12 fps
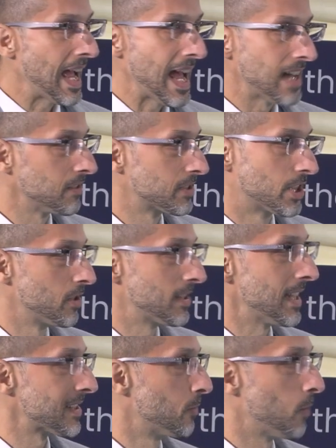HAL,
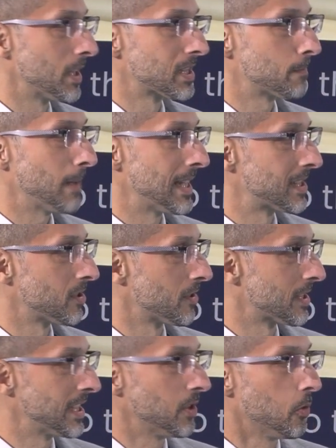2001 Space
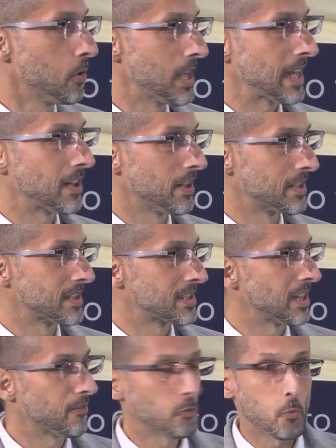Odyssey, all that kind of
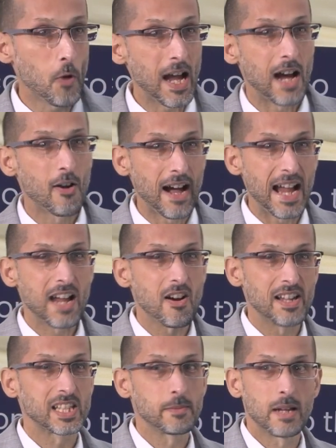stuff. Wow, AI
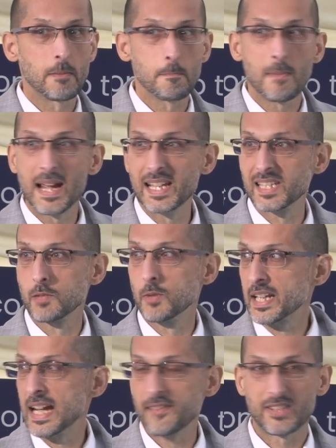is going to be amazing. We're
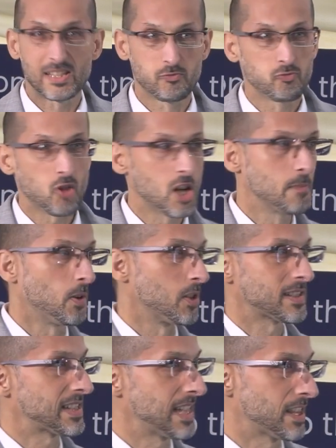going to have these
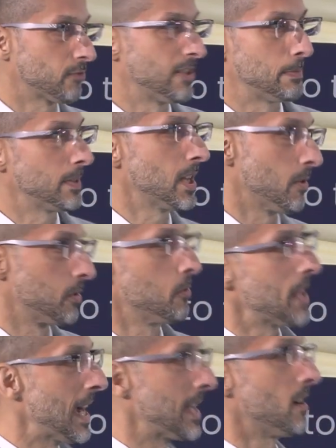robots, C-3PO and all
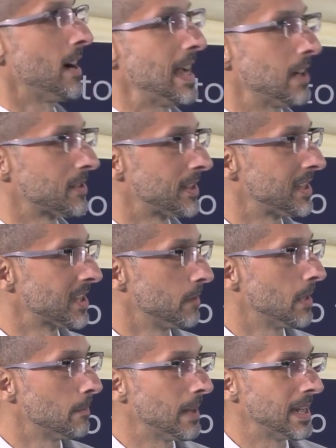that in our houses. It's going to
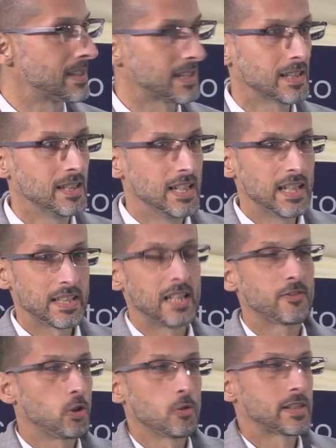be amazing. Then,
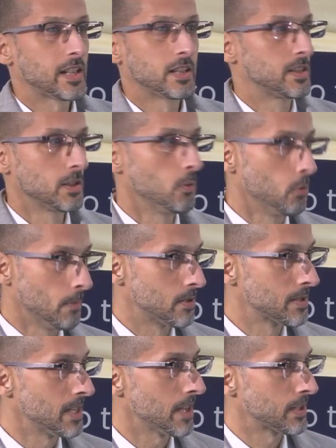of course, it could do
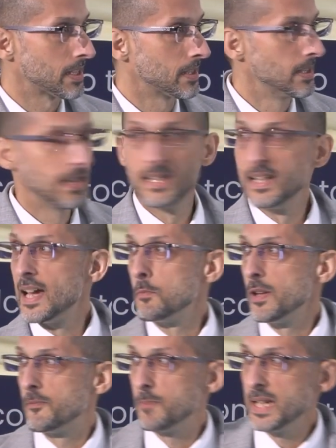almost nothing. And
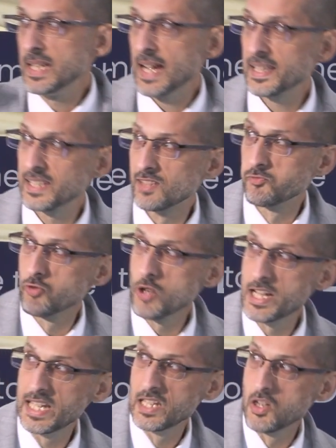we've had this
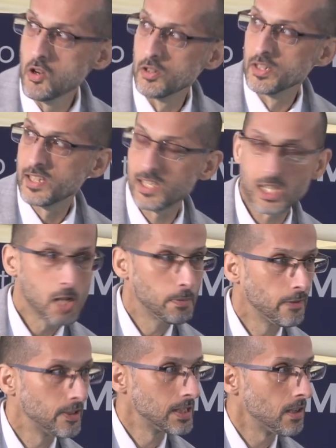really long slope
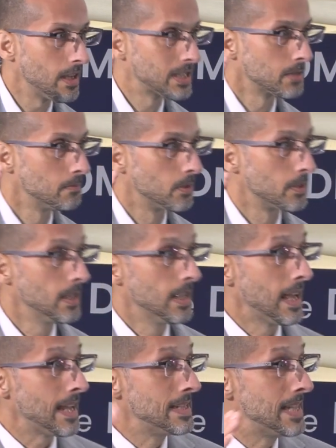of enlightenment,
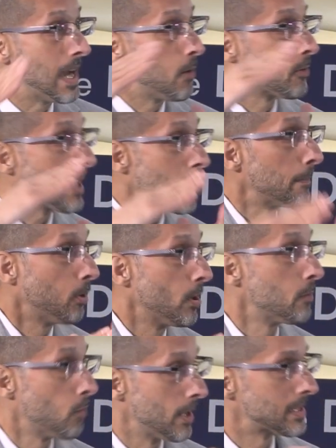and now we're at that
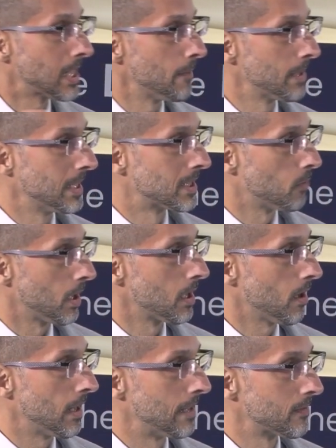point where it's coming into our
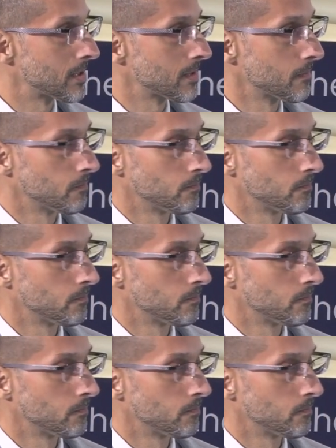lives.